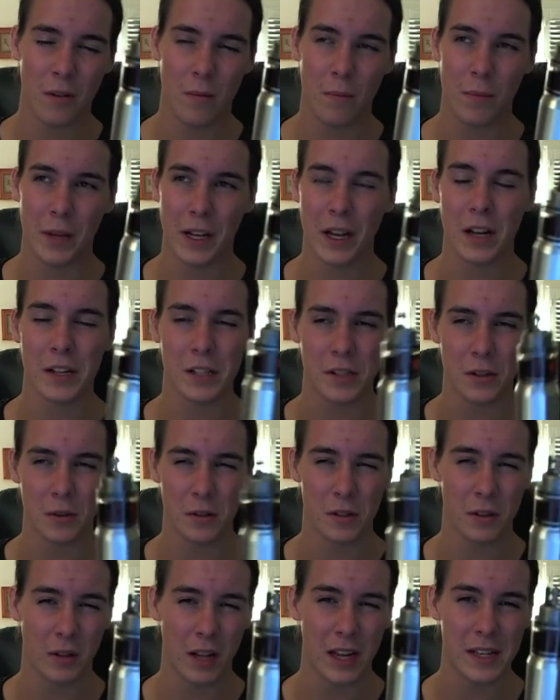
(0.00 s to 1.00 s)
because
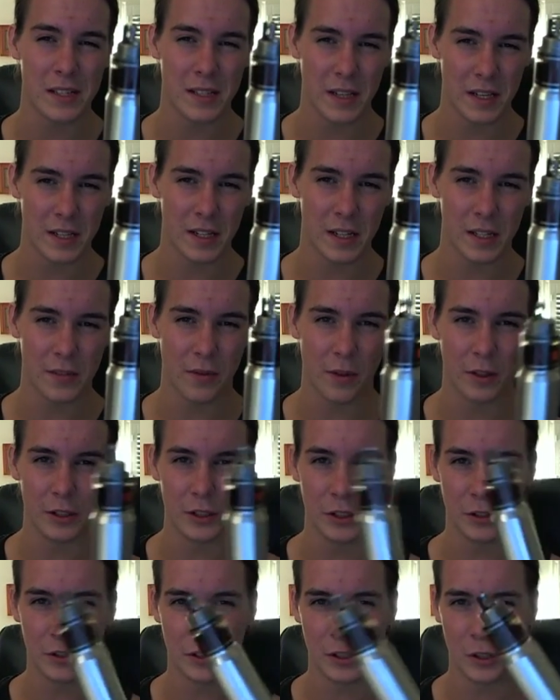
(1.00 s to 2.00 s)
there's less distance for the
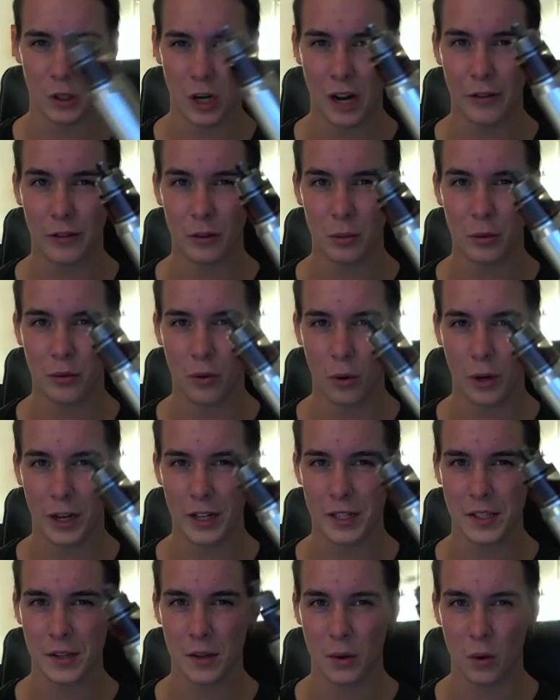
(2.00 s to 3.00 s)
juice to travel before it
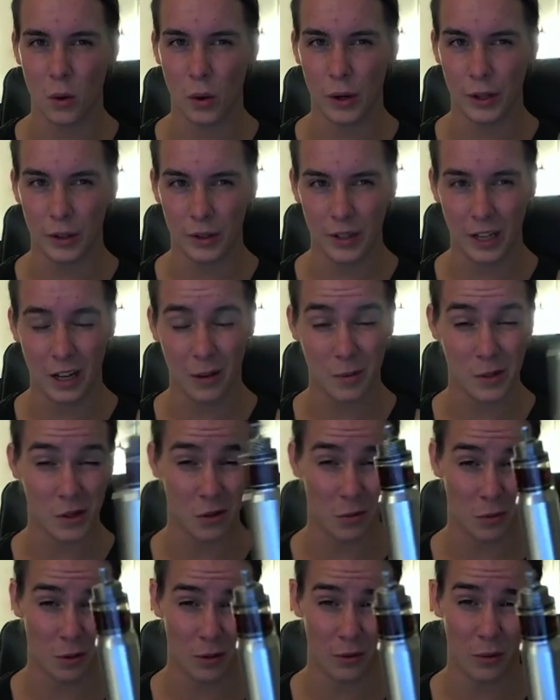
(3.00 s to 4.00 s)
gets to the coil, it helps to
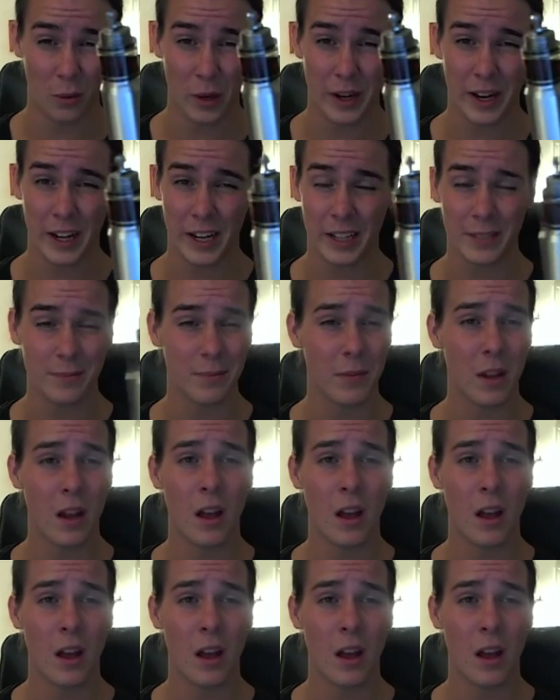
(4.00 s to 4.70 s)
improve wicking.